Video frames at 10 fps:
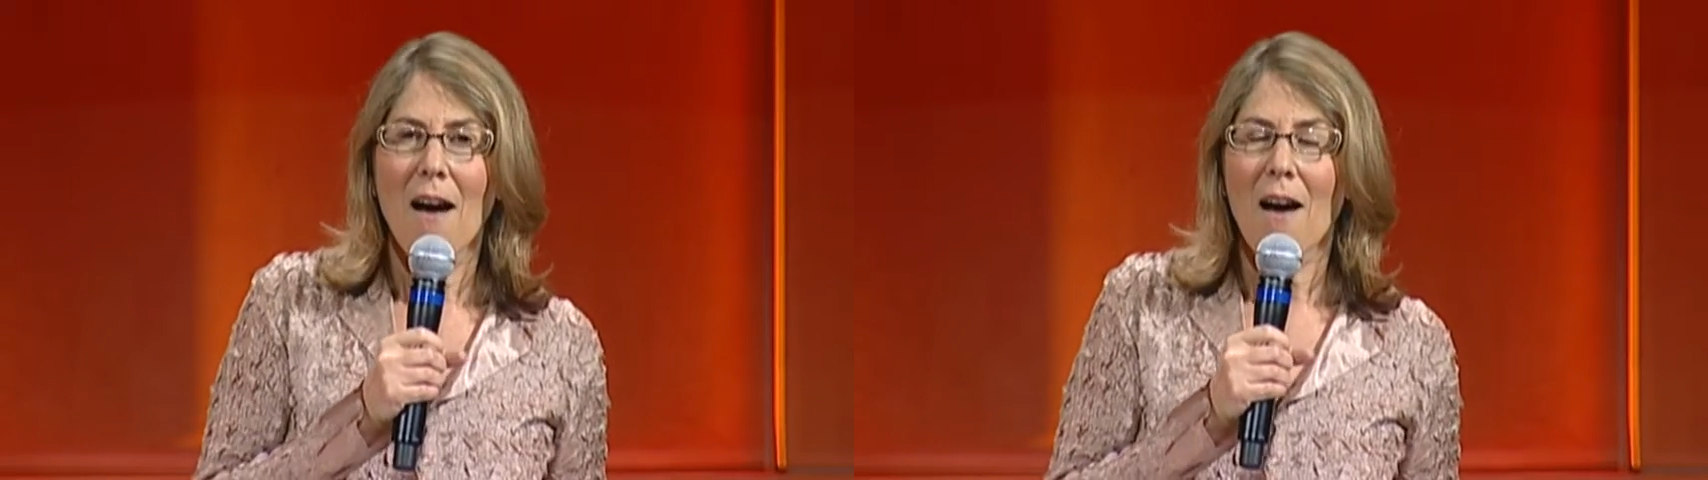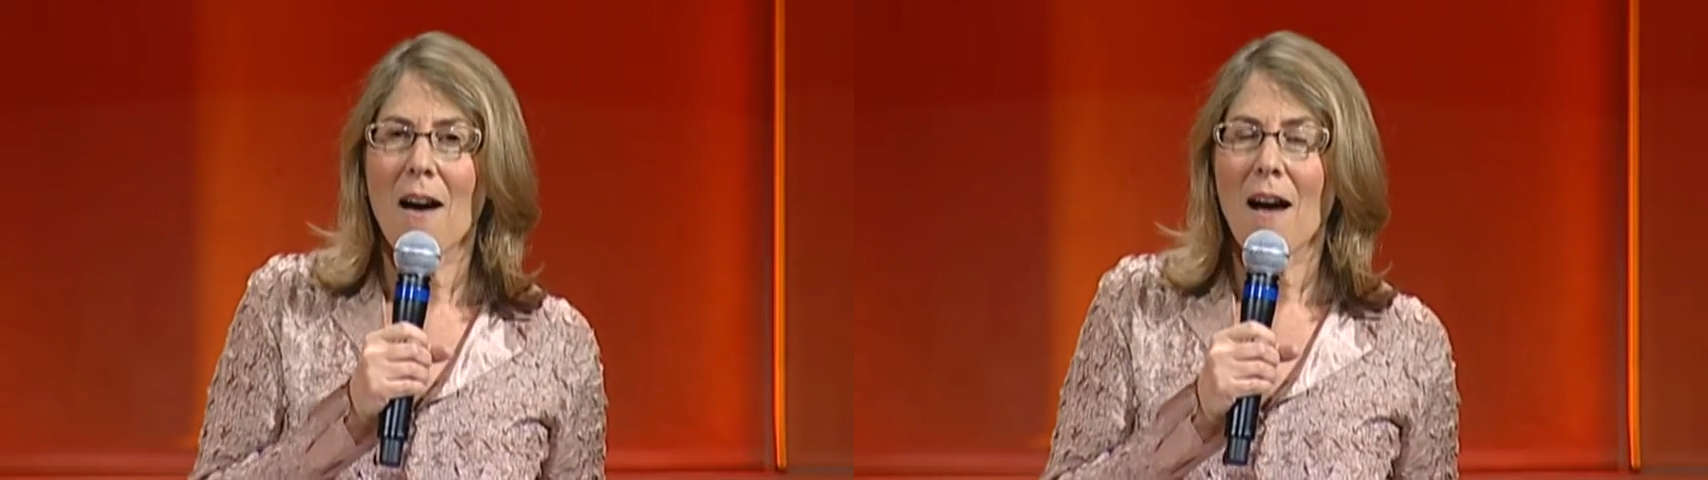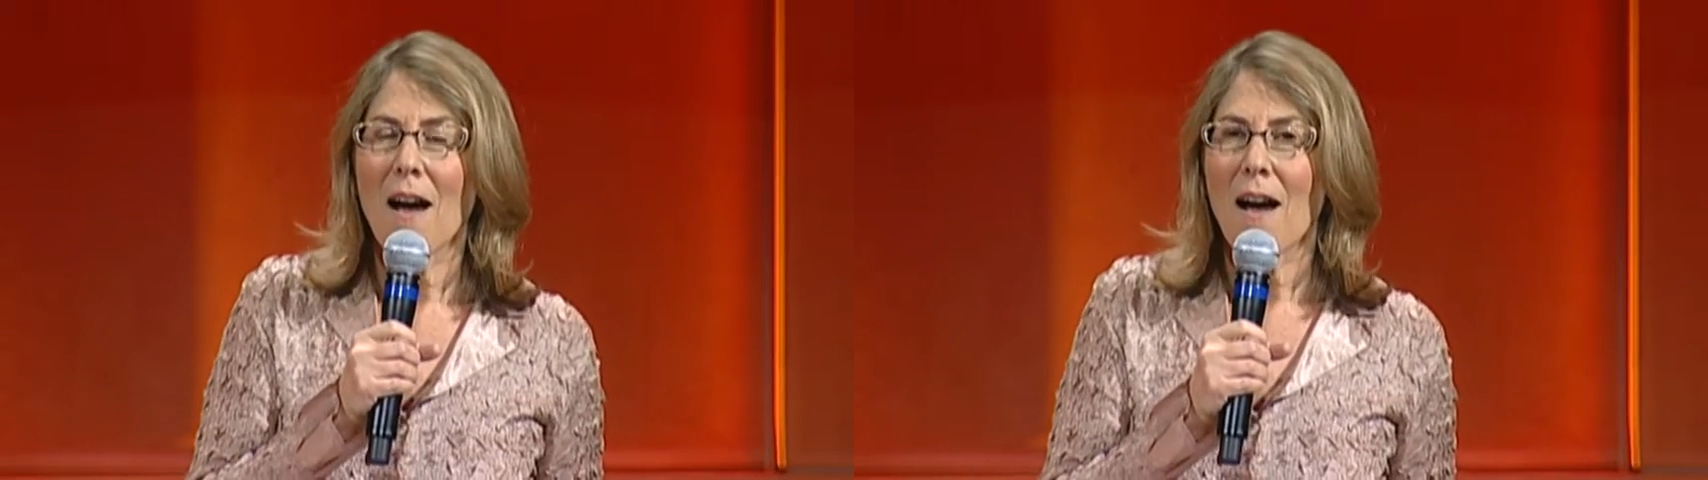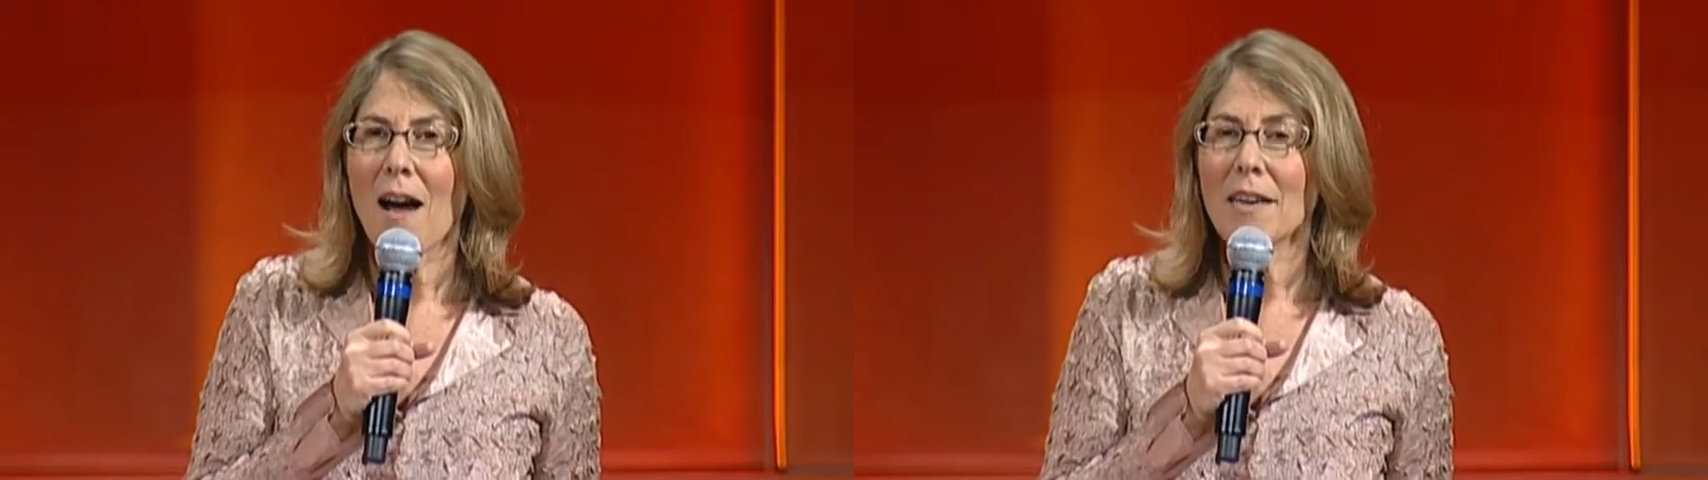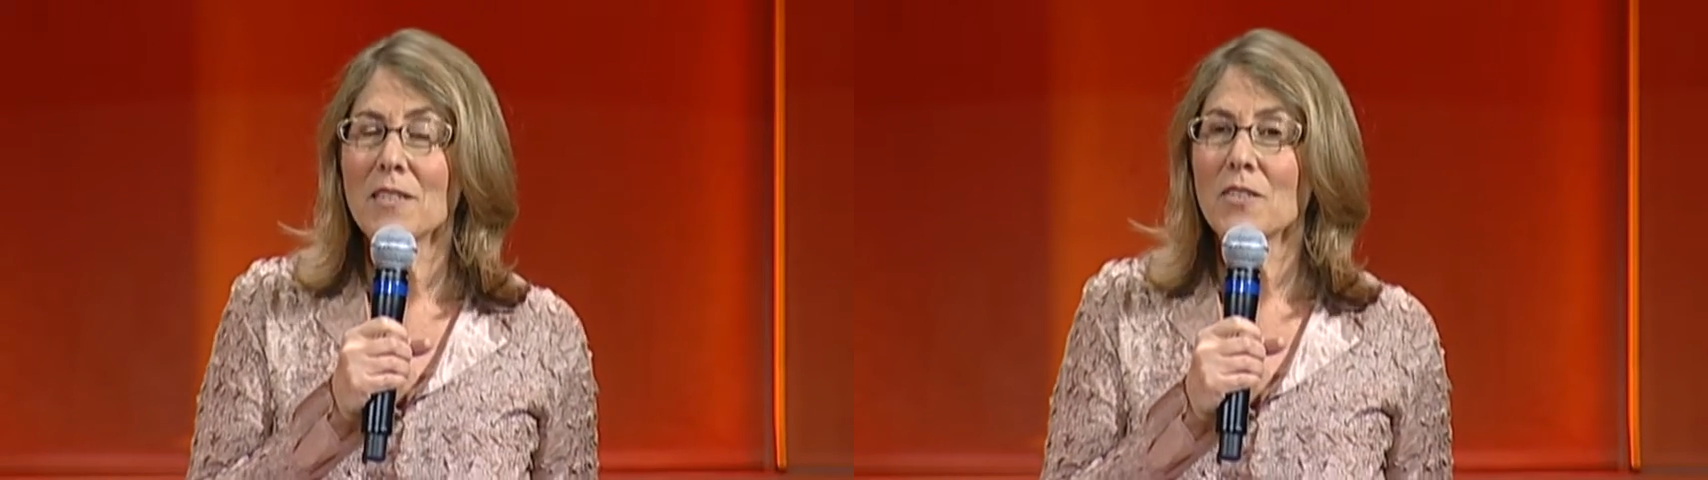
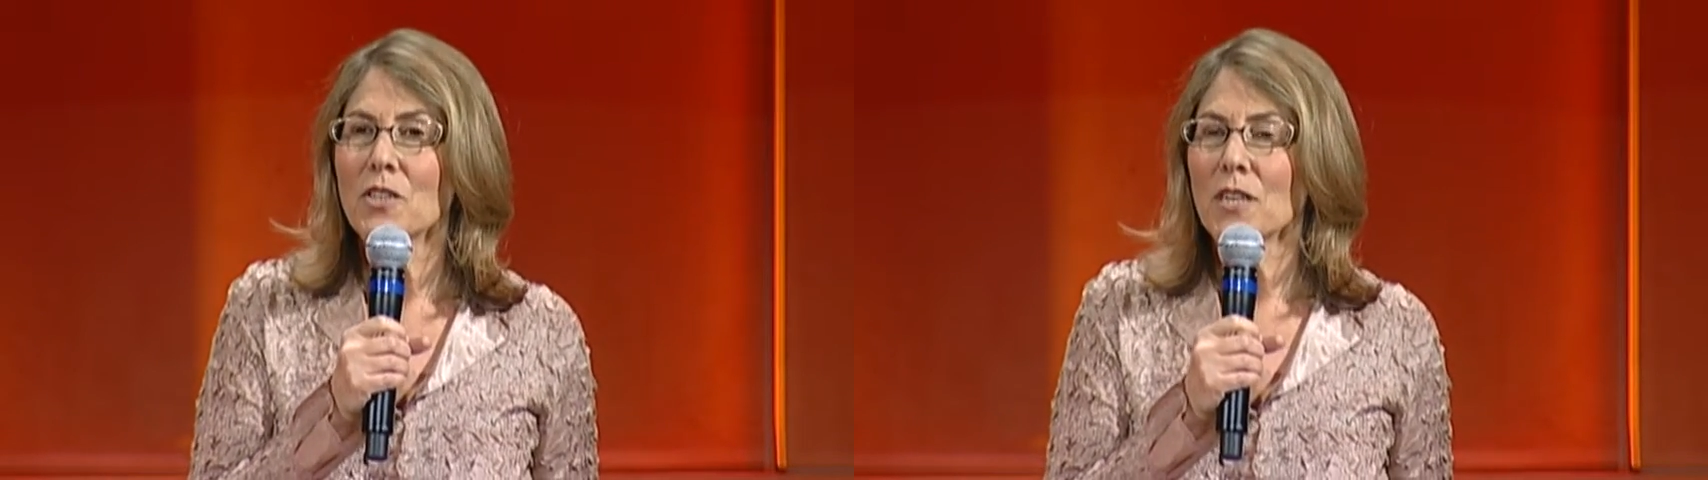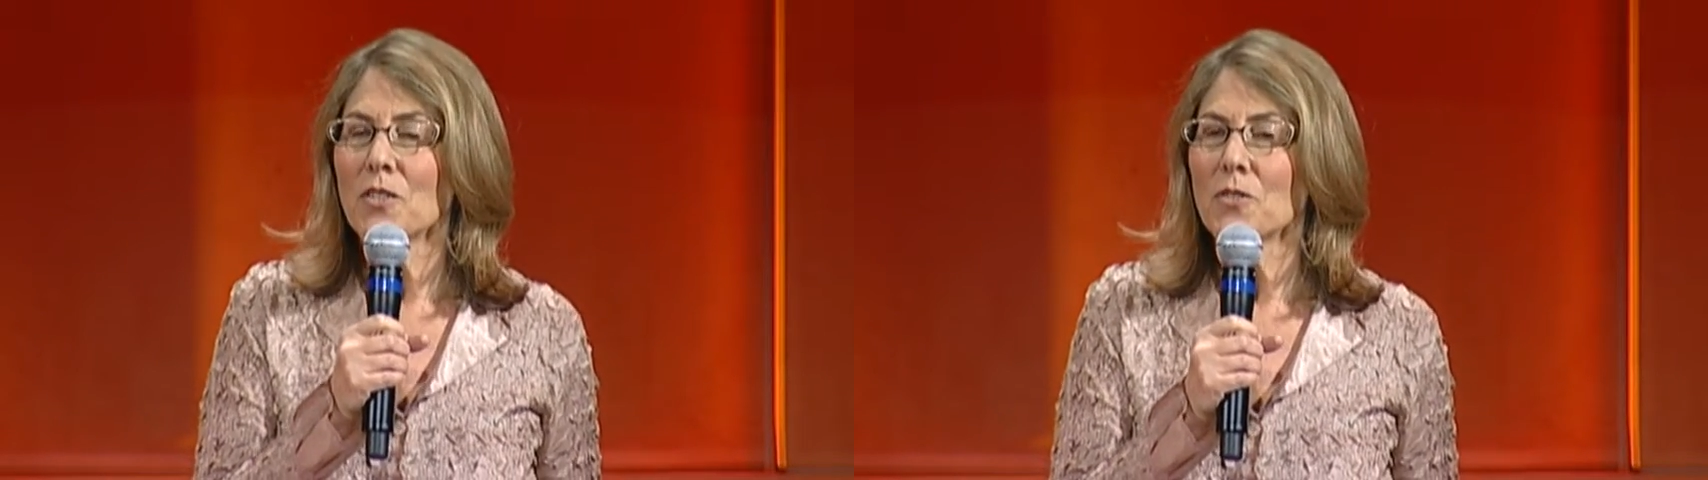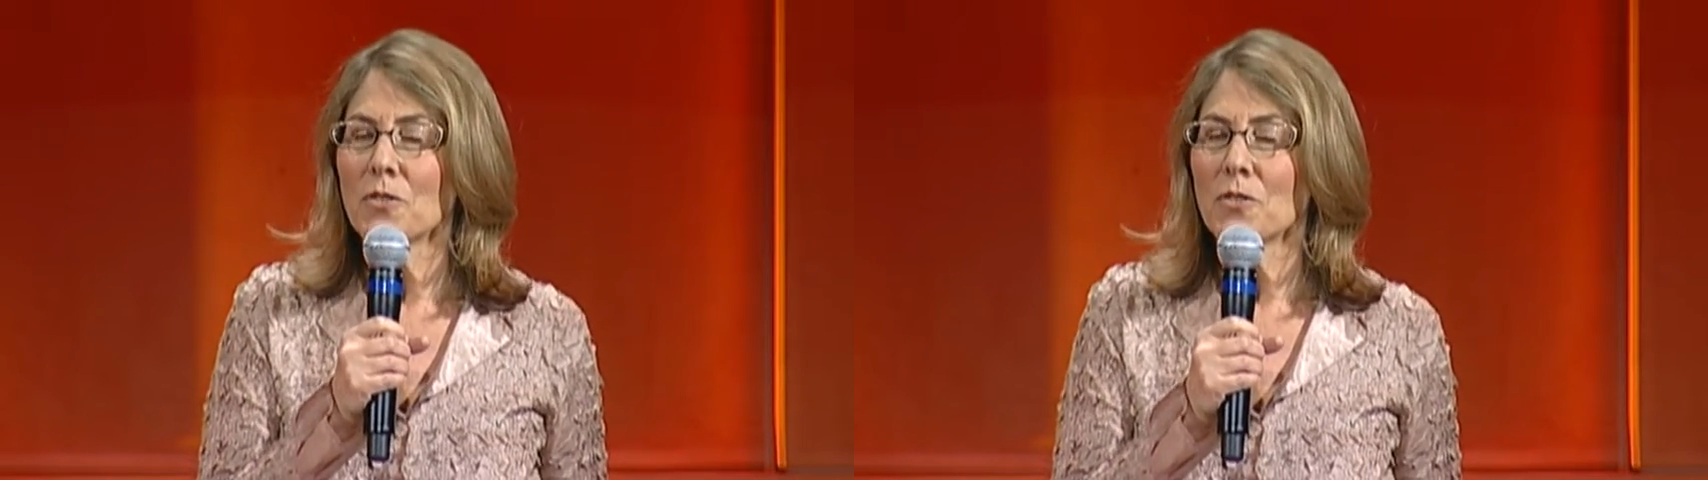I suggest